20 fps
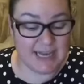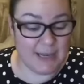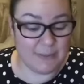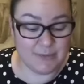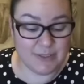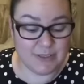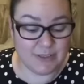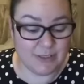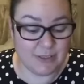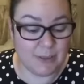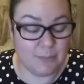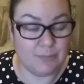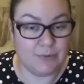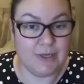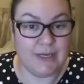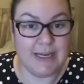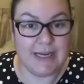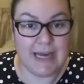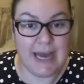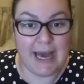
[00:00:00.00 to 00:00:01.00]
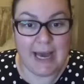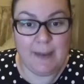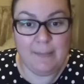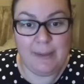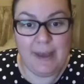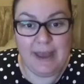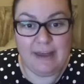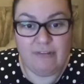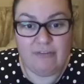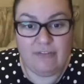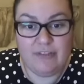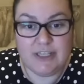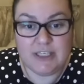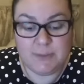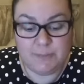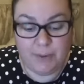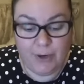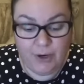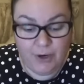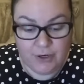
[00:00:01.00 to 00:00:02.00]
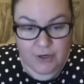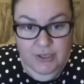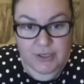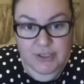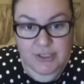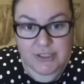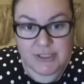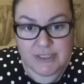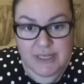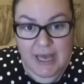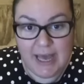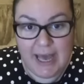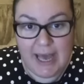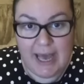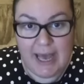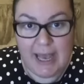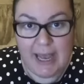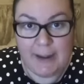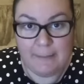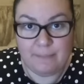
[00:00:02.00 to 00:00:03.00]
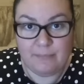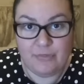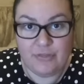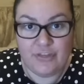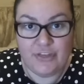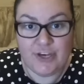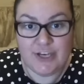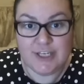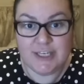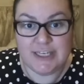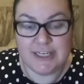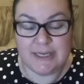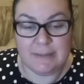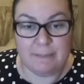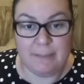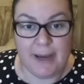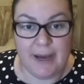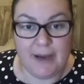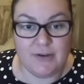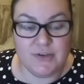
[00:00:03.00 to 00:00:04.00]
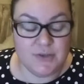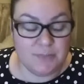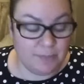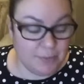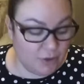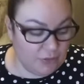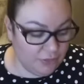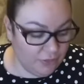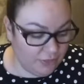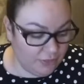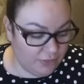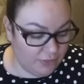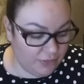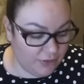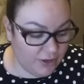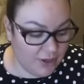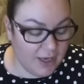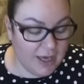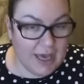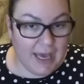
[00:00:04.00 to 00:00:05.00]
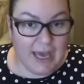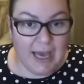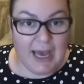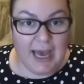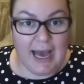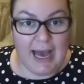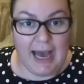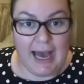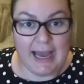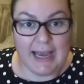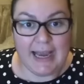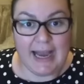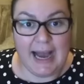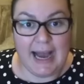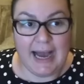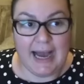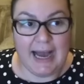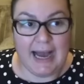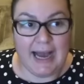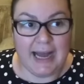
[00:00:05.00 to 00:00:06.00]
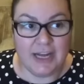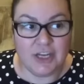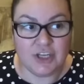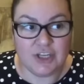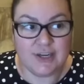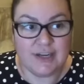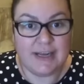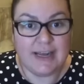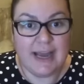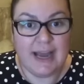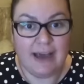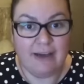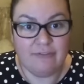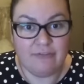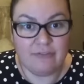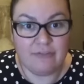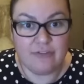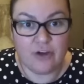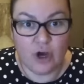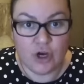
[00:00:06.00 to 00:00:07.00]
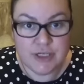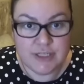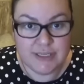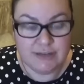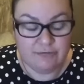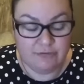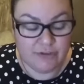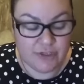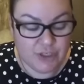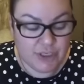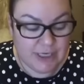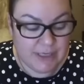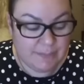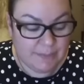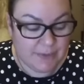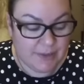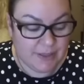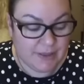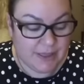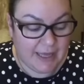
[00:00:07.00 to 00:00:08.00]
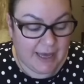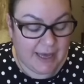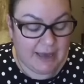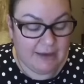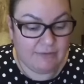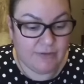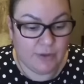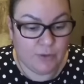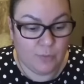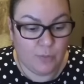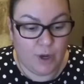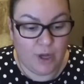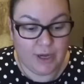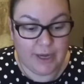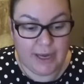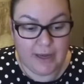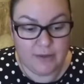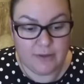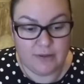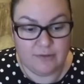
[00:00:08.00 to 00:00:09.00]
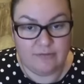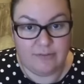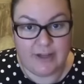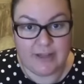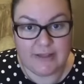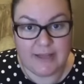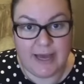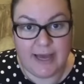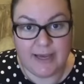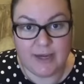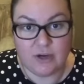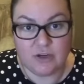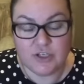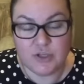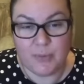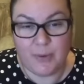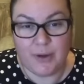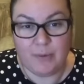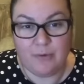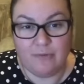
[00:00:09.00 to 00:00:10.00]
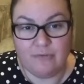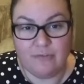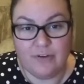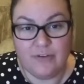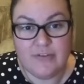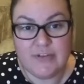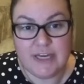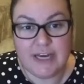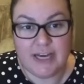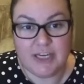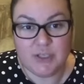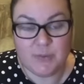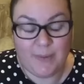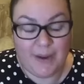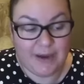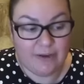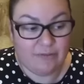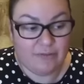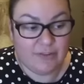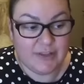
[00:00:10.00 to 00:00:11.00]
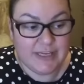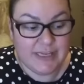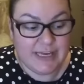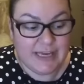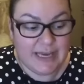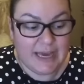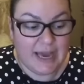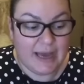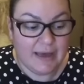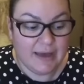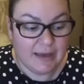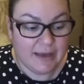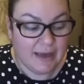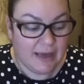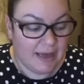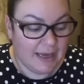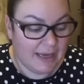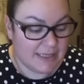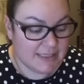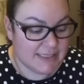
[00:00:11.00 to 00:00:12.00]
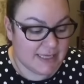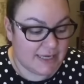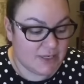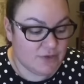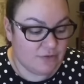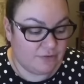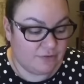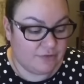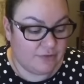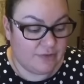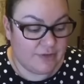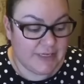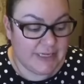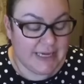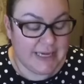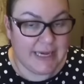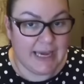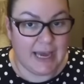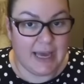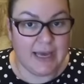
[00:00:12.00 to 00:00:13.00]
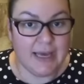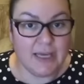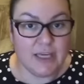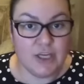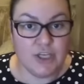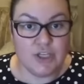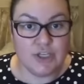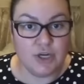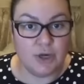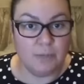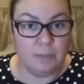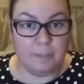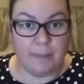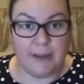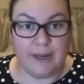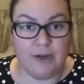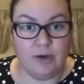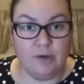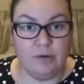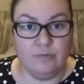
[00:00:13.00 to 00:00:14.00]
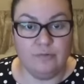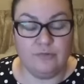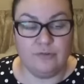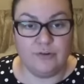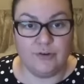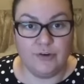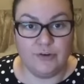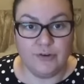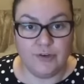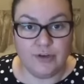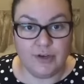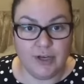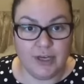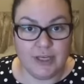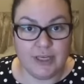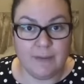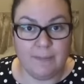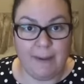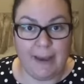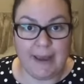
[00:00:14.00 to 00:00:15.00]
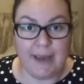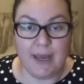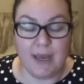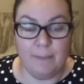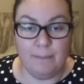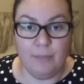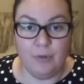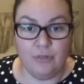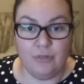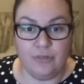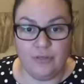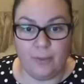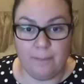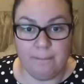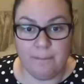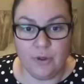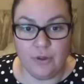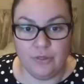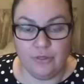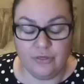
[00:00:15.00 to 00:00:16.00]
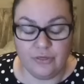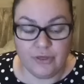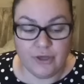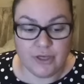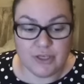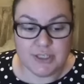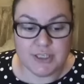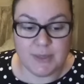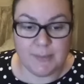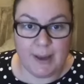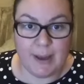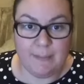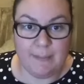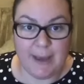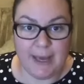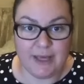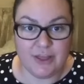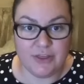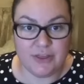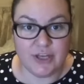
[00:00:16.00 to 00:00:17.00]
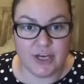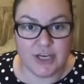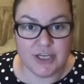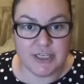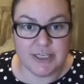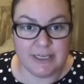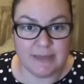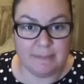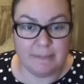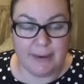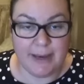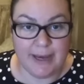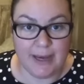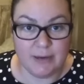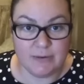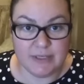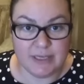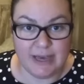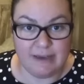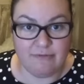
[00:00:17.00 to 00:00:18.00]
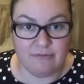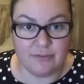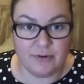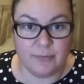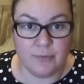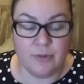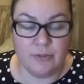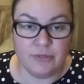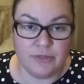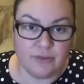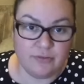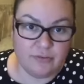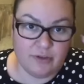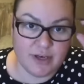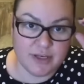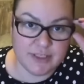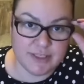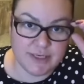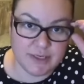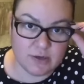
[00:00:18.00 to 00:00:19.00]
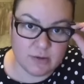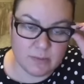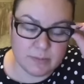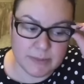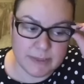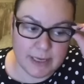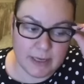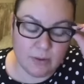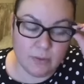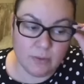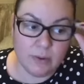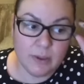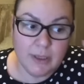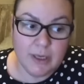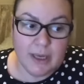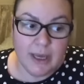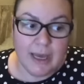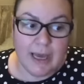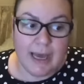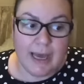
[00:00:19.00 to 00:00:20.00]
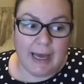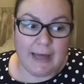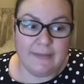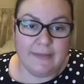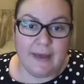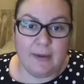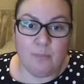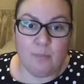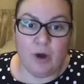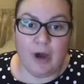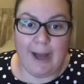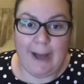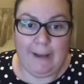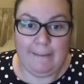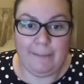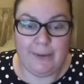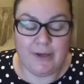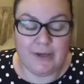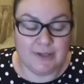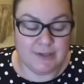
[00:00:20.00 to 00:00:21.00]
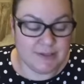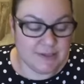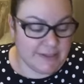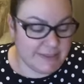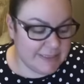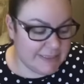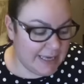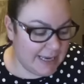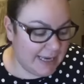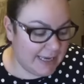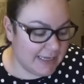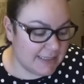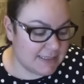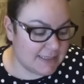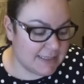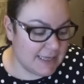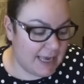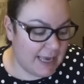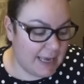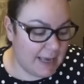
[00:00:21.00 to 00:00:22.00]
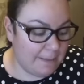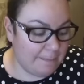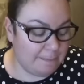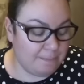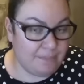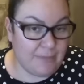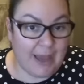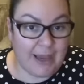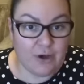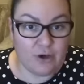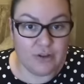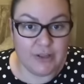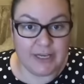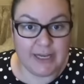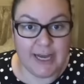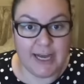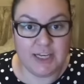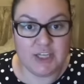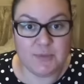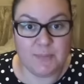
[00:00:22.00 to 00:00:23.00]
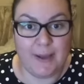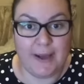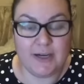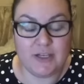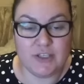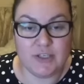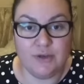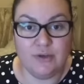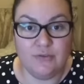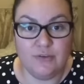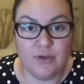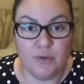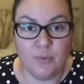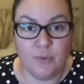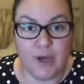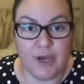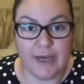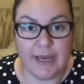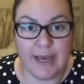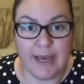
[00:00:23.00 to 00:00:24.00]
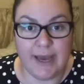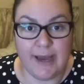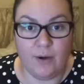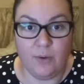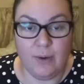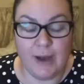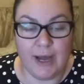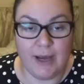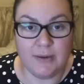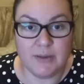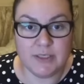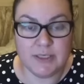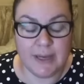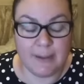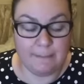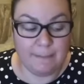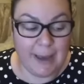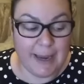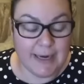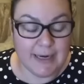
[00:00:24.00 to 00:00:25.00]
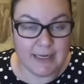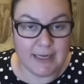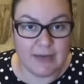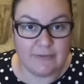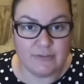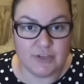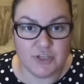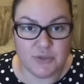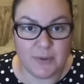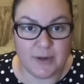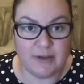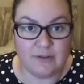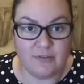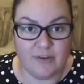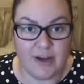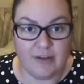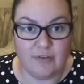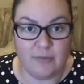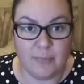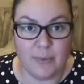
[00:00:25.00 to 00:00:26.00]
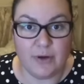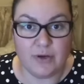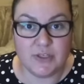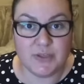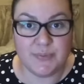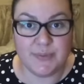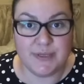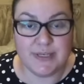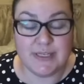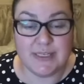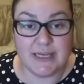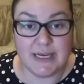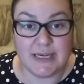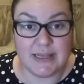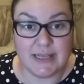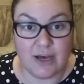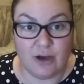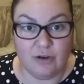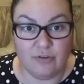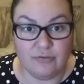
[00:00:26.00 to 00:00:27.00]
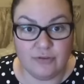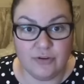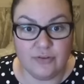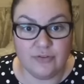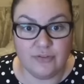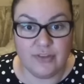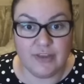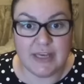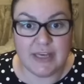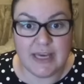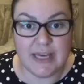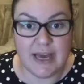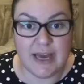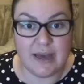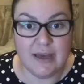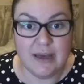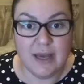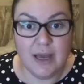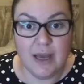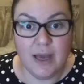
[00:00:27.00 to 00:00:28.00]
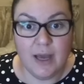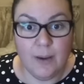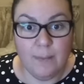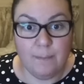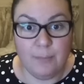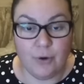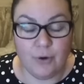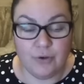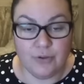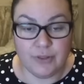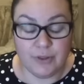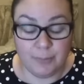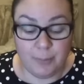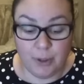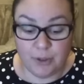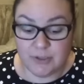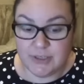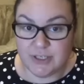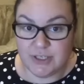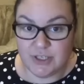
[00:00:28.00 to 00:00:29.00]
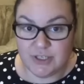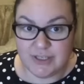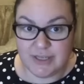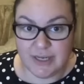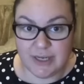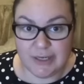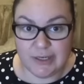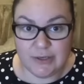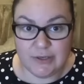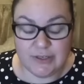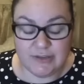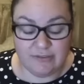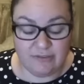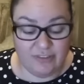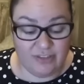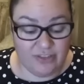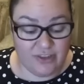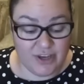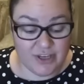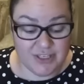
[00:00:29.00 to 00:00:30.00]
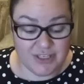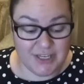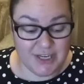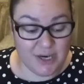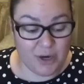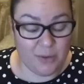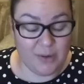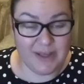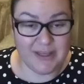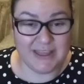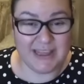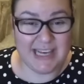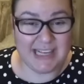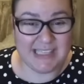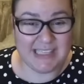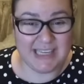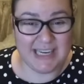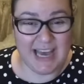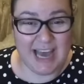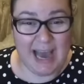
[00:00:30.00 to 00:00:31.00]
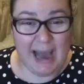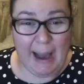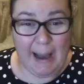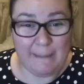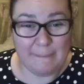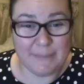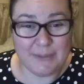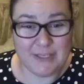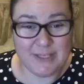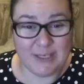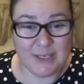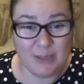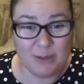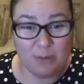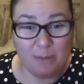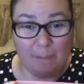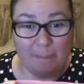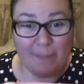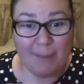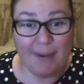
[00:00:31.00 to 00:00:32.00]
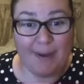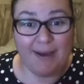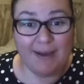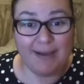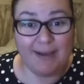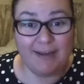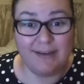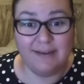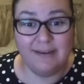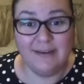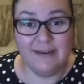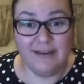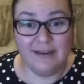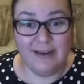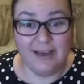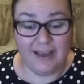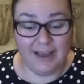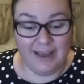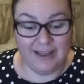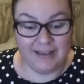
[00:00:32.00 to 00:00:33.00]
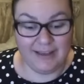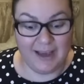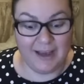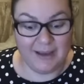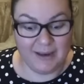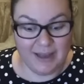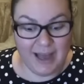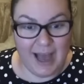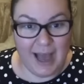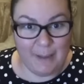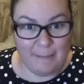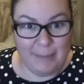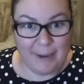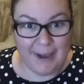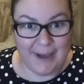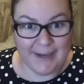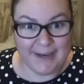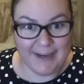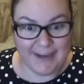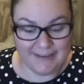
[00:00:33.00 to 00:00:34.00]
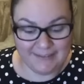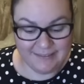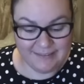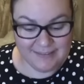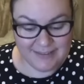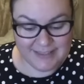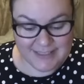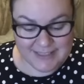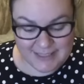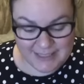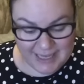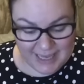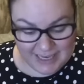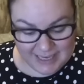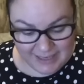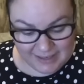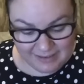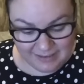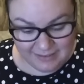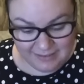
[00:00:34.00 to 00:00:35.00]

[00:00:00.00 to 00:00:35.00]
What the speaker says: Absolutely brilliant. I pay for this box £13 a month. I actually have got it for cheaper than that. If you work out the fact that I got £21.50 cash back for the year. I signed up for a year. You don't pay it up front. You pay it month on month. So I pay £13 every month the first it comes out. And then what happens is I got the cash back. So if you work it out, I'm paying £11.25 a box when you take that off over the year. But the postage is included for £13. That's an absolute bargain. A bargain. There's like...